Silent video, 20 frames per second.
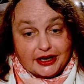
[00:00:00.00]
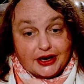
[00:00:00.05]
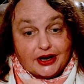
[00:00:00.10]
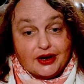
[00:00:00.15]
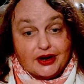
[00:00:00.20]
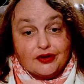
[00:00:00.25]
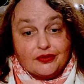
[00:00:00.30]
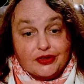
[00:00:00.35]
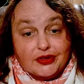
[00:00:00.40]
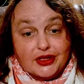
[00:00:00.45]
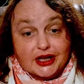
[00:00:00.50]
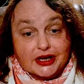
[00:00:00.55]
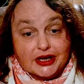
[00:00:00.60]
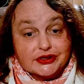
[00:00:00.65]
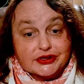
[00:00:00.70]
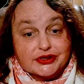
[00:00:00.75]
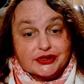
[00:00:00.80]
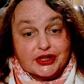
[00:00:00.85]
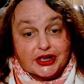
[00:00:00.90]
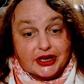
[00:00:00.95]
of things
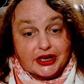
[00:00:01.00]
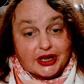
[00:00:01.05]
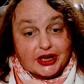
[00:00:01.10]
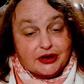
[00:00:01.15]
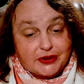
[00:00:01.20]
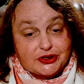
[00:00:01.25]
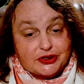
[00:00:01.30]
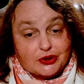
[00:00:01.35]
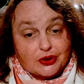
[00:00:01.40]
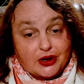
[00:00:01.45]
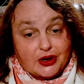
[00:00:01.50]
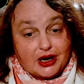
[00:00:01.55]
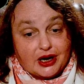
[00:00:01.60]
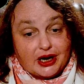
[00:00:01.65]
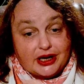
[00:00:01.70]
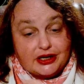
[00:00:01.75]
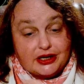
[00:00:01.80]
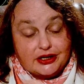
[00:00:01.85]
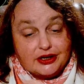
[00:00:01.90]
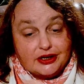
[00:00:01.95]
that can be
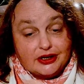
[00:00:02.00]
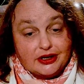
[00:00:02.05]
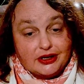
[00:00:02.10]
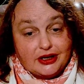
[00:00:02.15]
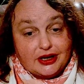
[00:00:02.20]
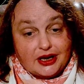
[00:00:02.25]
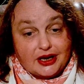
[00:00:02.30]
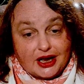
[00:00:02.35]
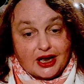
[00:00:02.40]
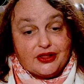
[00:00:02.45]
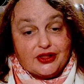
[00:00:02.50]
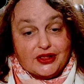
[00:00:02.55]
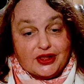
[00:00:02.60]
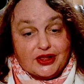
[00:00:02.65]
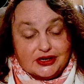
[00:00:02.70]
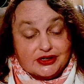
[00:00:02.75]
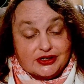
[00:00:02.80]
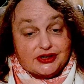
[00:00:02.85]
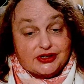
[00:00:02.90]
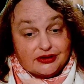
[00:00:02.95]
tried, and then
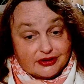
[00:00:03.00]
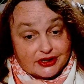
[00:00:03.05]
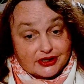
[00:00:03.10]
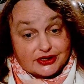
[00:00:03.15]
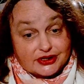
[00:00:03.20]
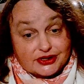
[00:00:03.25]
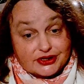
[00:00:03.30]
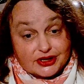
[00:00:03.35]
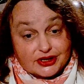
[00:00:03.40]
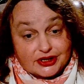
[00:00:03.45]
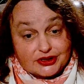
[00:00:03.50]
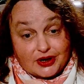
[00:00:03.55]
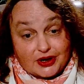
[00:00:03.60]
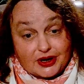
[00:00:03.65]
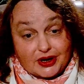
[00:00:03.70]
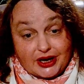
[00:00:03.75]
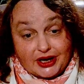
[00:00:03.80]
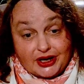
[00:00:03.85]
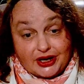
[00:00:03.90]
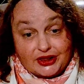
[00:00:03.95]
seriously
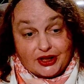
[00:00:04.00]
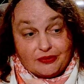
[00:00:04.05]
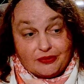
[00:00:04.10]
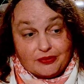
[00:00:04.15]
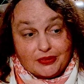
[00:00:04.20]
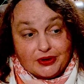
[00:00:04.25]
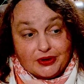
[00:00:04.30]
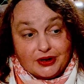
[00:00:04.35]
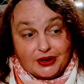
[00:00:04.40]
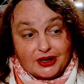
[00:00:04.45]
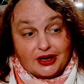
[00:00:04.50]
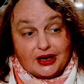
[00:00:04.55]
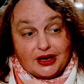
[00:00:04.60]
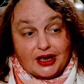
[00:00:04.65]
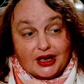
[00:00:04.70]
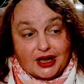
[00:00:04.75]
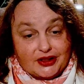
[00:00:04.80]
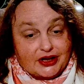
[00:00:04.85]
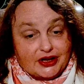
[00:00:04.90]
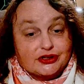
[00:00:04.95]
trying them,
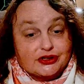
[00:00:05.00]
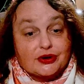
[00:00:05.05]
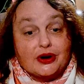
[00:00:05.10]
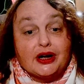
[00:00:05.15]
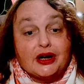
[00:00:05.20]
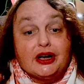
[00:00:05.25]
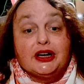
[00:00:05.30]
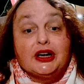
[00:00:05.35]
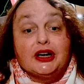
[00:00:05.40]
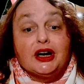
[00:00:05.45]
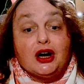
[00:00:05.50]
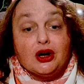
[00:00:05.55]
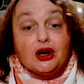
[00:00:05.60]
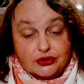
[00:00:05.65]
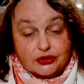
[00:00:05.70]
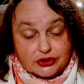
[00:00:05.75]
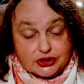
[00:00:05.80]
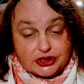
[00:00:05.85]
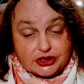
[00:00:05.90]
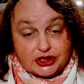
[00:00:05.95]
and then trying other
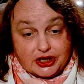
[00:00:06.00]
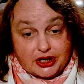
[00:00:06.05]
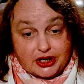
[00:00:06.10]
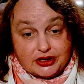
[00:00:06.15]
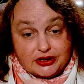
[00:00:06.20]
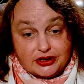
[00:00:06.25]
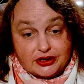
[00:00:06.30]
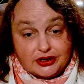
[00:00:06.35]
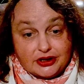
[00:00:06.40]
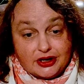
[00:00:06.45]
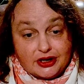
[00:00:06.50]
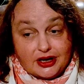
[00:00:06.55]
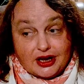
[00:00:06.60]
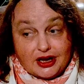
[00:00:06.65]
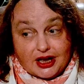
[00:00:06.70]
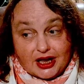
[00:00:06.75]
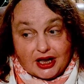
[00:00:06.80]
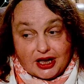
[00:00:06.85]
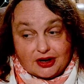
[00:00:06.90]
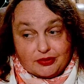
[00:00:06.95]
shit.
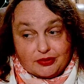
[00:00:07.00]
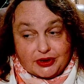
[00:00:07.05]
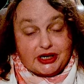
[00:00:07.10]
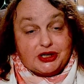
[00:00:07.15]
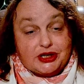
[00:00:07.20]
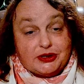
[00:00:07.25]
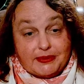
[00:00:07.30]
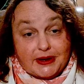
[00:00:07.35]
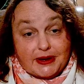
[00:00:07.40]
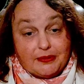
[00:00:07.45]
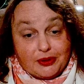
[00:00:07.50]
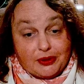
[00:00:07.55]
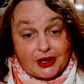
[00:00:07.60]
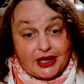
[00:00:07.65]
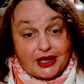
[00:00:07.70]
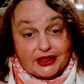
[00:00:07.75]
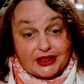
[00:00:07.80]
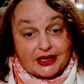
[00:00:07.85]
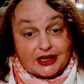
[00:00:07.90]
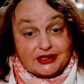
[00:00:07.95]
And we need to be applying
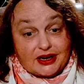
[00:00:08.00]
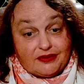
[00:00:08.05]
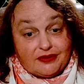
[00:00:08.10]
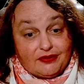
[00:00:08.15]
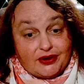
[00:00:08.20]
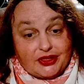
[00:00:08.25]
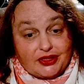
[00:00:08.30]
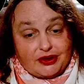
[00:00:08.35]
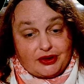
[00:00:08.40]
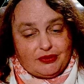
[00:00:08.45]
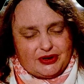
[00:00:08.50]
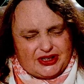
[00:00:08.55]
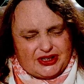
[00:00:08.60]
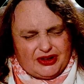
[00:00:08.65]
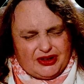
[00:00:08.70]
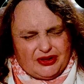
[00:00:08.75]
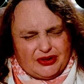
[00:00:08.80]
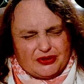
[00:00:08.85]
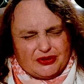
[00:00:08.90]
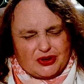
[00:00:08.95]
that to everything. We're
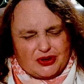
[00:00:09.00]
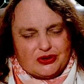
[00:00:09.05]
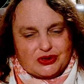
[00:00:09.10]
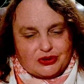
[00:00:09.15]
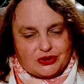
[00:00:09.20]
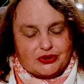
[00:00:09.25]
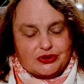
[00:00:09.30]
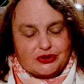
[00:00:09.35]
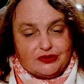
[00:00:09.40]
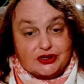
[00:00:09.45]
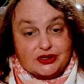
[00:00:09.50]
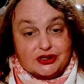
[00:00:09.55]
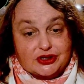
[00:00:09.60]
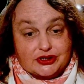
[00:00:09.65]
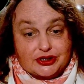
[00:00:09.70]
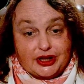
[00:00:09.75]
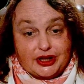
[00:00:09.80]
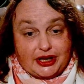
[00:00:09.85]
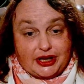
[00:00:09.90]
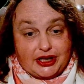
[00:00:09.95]
dealing with all sorts of just,
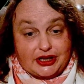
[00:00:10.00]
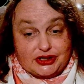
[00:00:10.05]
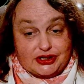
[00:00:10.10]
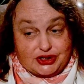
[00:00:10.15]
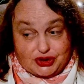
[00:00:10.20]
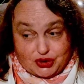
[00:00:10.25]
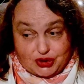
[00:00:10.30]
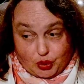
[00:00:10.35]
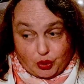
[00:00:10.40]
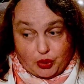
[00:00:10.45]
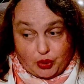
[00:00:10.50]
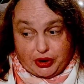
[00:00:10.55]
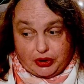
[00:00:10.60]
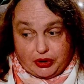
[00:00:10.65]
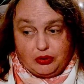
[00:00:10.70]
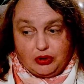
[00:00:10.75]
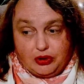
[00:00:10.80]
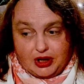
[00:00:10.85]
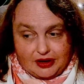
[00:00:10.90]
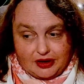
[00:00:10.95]
like,
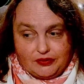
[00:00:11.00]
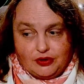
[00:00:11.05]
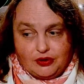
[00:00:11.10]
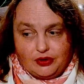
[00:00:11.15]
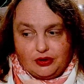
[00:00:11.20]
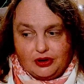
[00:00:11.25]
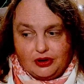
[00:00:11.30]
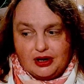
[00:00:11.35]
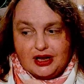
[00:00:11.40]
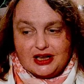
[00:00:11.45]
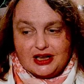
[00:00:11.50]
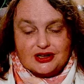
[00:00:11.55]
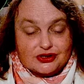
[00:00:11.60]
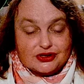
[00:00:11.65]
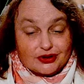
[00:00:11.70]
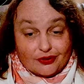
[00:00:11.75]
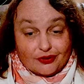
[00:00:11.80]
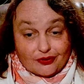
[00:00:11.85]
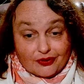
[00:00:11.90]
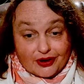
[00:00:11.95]
historical level,
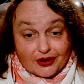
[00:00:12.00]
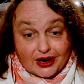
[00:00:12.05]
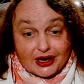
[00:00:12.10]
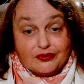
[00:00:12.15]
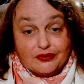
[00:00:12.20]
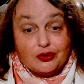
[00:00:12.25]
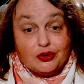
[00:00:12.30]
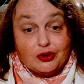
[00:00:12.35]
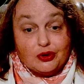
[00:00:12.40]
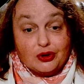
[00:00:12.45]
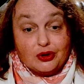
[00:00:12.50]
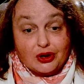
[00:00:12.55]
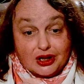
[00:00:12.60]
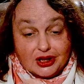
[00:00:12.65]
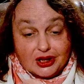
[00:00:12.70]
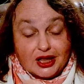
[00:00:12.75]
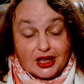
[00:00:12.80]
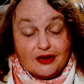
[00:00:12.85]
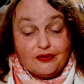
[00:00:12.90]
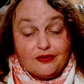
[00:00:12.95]
survival
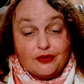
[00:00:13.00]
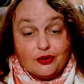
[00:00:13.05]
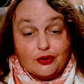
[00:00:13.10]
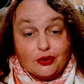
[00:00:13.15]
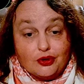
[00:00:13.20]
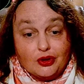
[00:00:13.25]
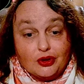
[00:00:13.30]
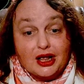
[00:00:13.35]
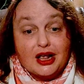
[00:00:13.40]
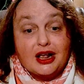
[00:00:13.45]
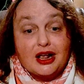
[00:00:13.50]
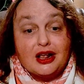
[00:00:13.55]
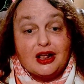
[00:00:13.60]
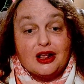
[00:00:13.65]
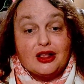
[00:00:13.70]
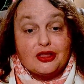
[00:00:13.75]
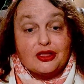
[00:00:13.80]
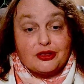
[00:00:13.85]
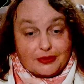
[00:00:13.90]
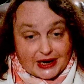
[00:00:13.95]
level
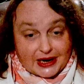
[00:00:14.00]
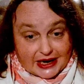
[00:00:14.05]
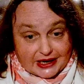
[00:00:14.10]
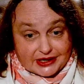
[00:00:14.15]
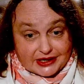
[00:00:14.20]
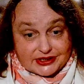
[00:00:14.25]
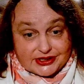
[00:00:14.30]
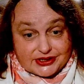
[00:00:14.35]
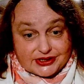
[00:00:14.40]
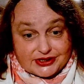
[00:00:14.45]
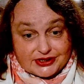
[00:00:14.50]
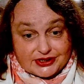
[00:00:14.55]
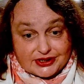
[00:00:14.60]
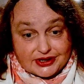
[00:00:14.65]
threats